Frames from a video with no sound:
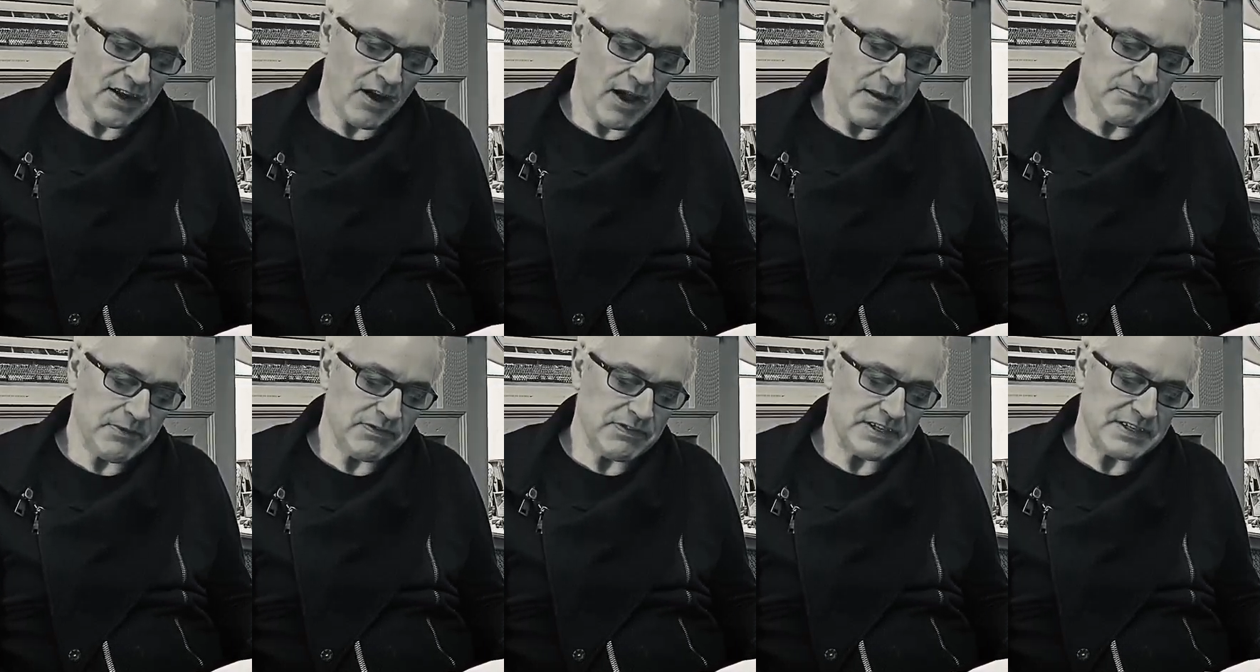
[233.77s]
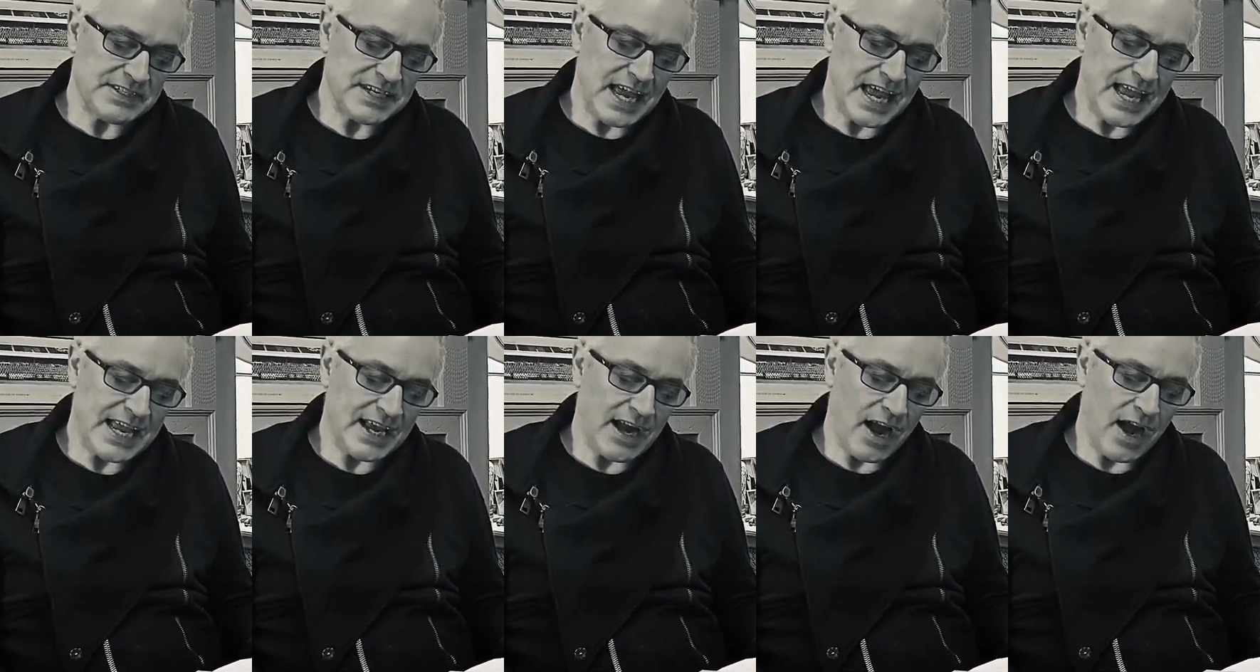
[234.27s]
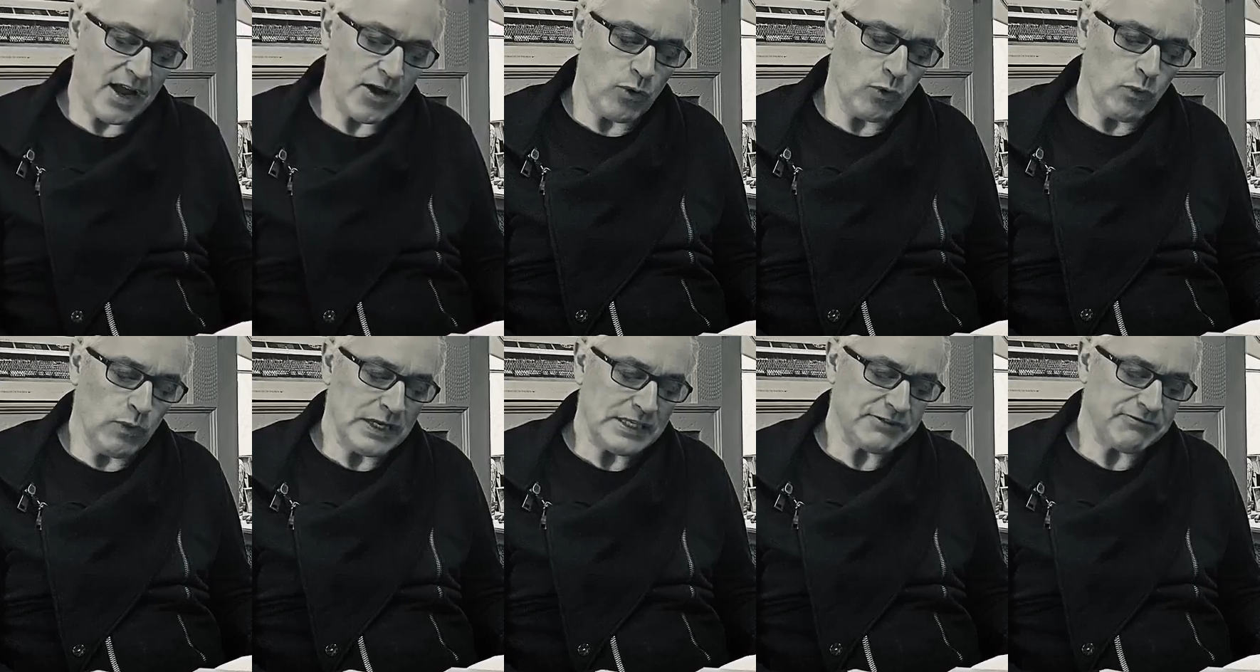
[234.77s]
time of the day, I
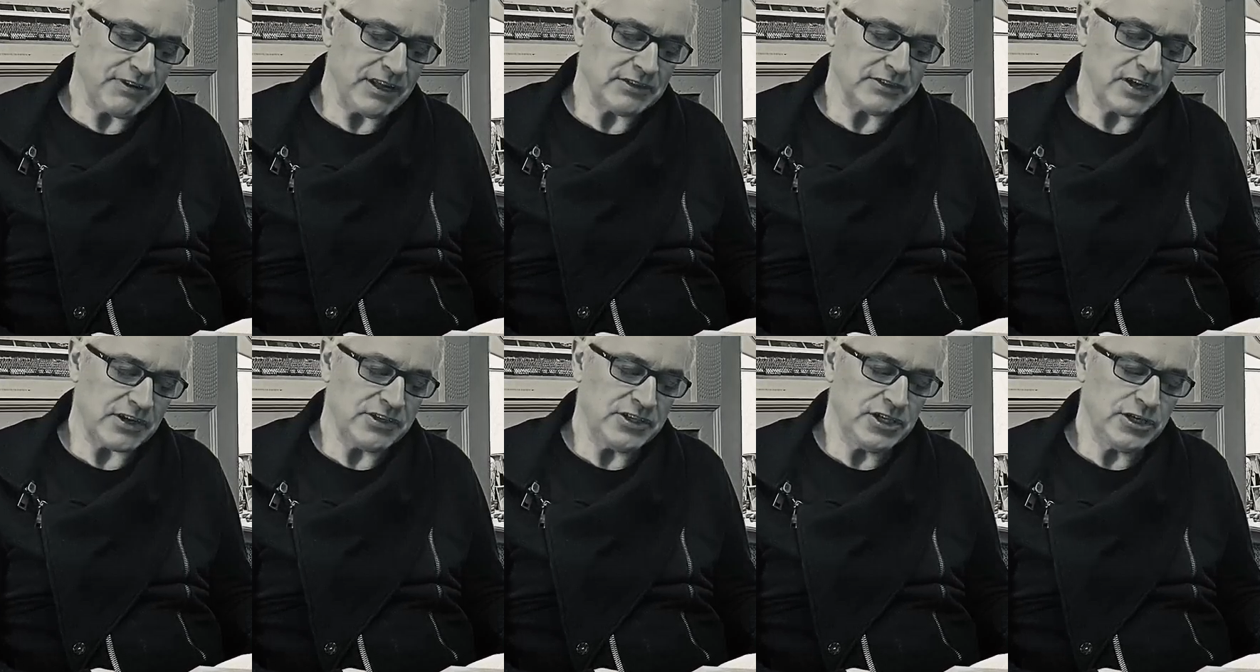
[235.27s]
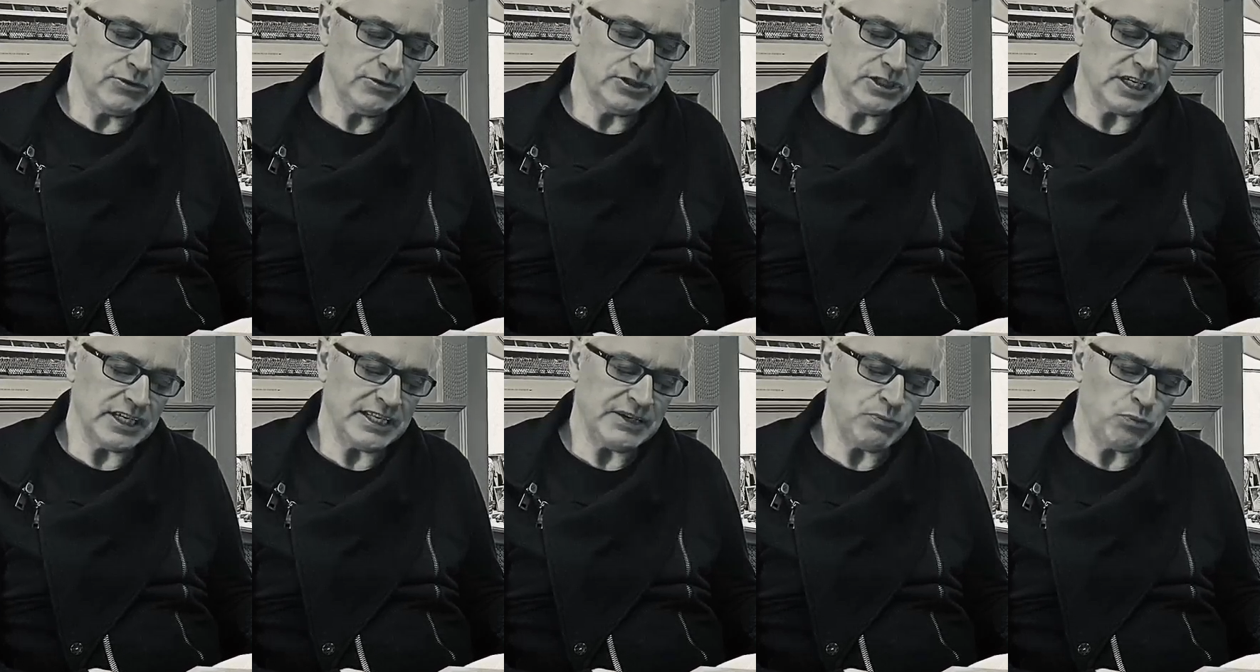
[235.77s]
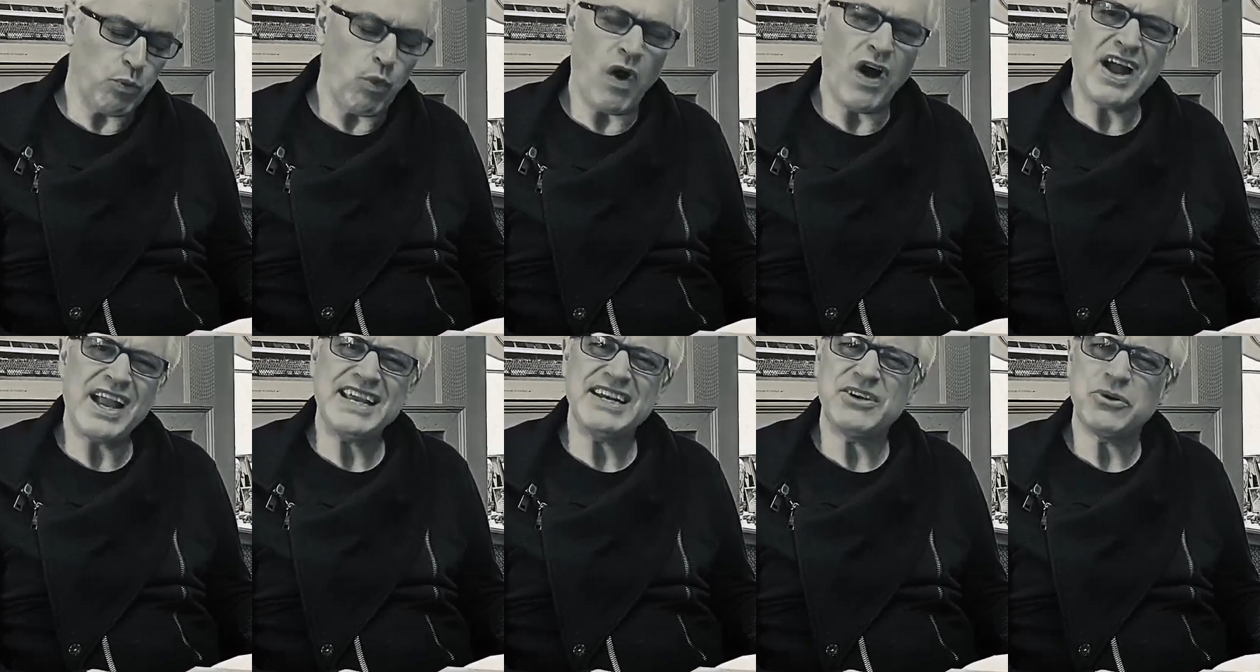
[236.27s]
always felt unusually
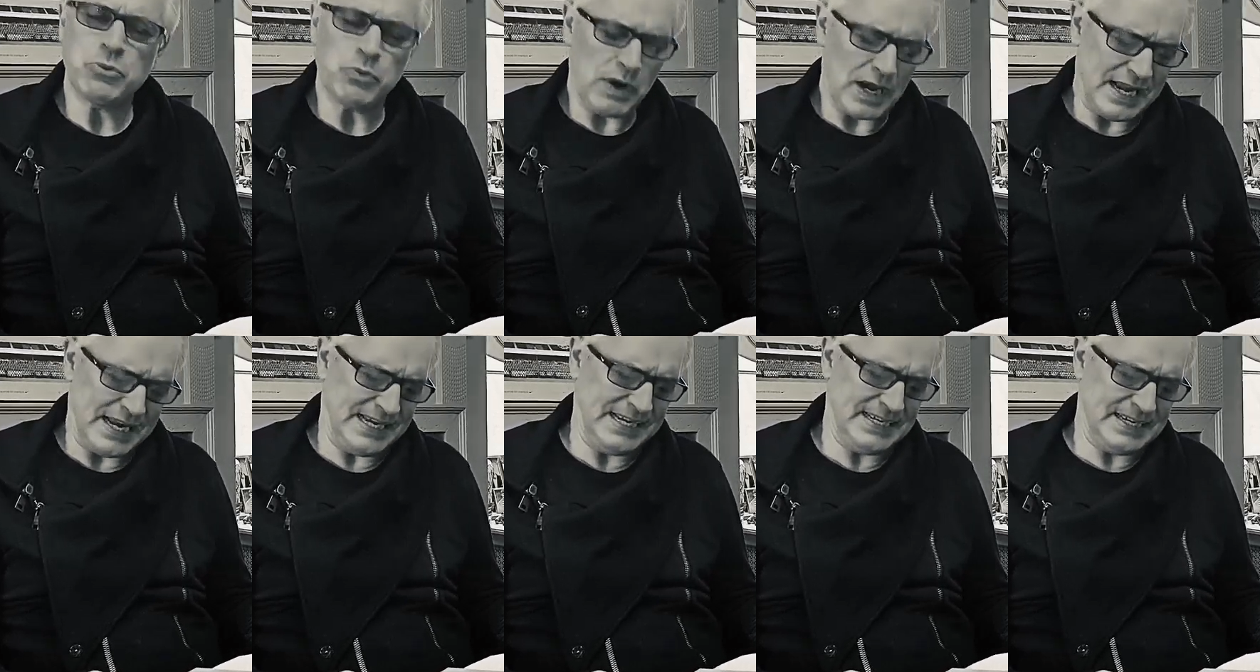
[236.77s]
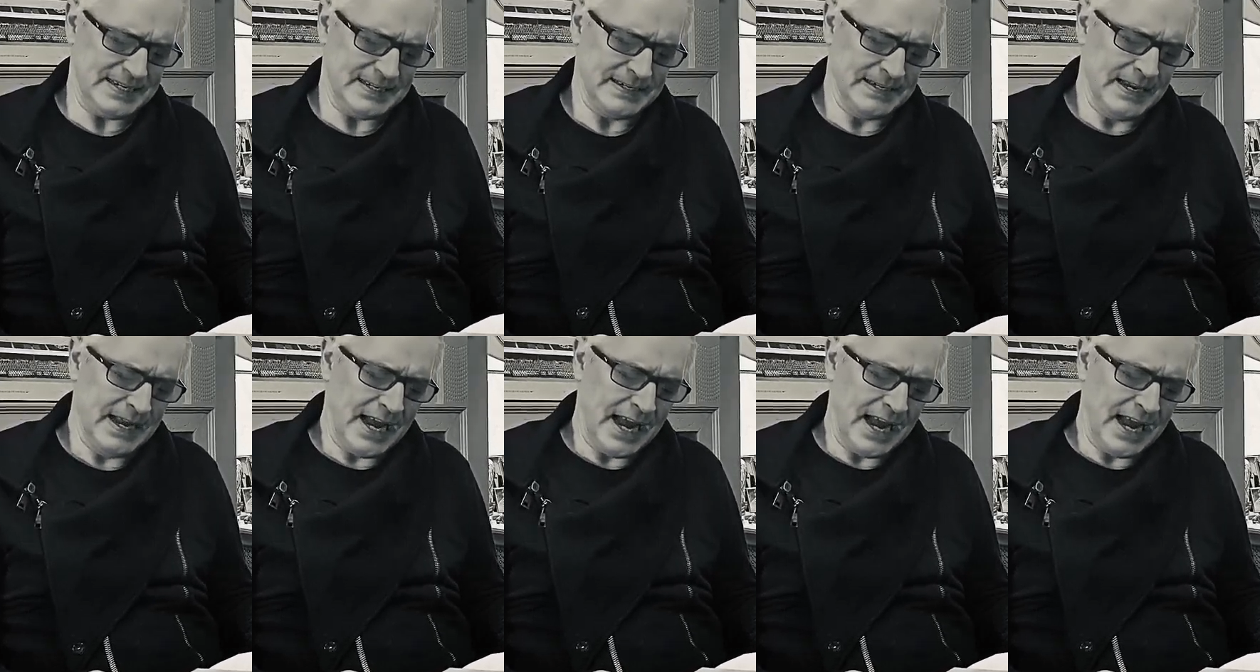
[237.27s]
wide awake,